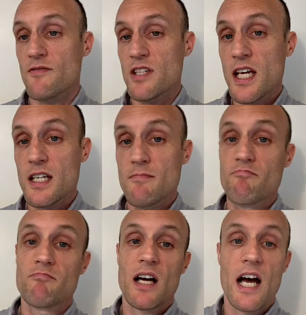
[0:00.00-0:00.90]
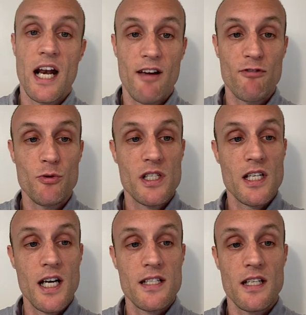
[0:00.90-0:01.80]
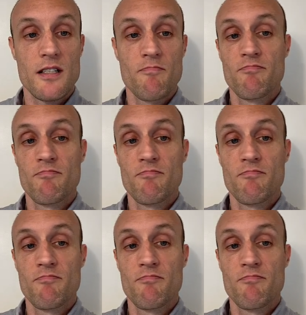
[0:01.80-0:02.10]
taken, and I view its content.